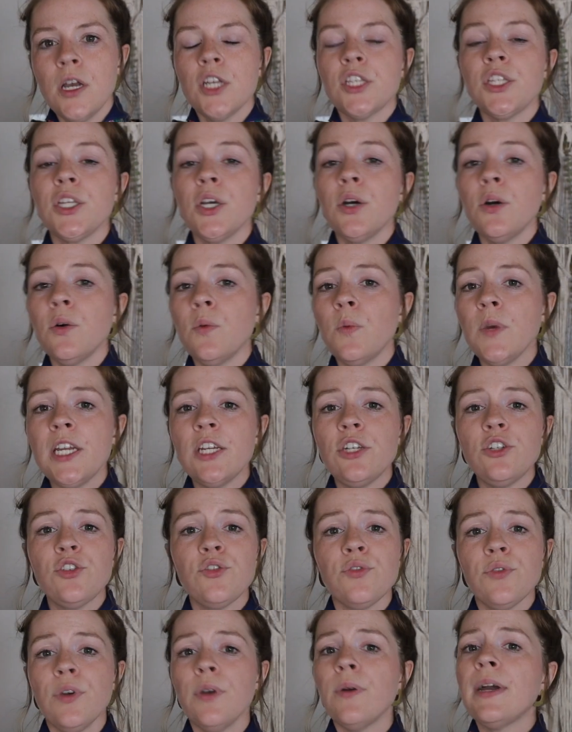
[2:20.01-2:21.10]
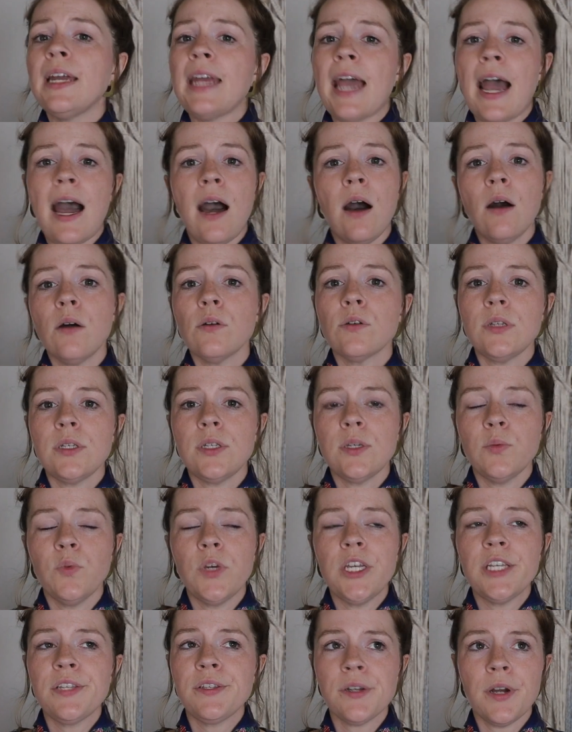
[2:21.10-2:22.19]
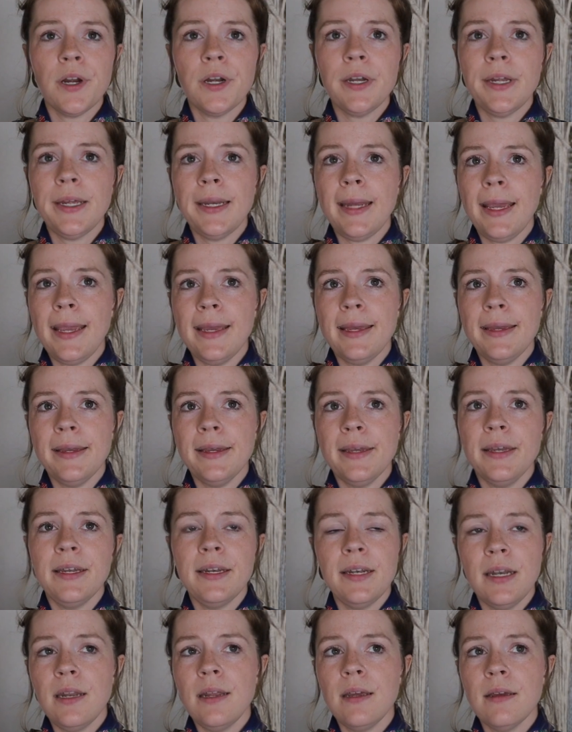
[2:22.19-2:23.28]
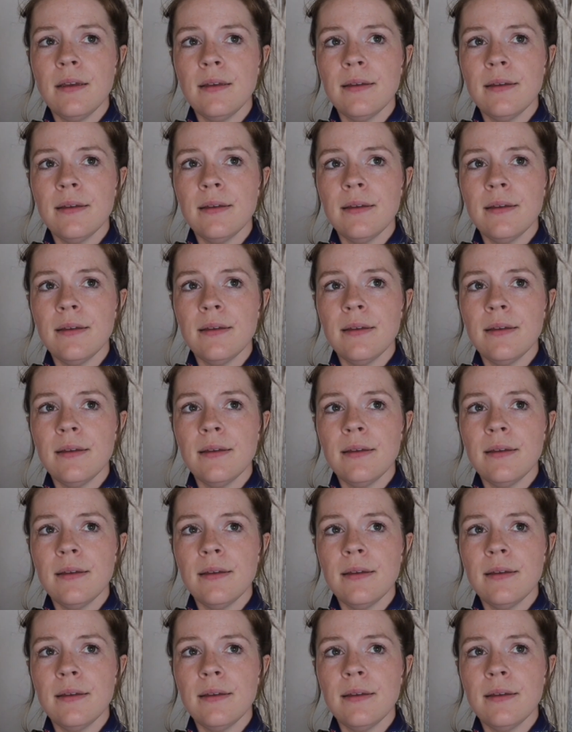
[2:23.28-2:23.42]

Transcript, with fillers: So we drew it out. We started in,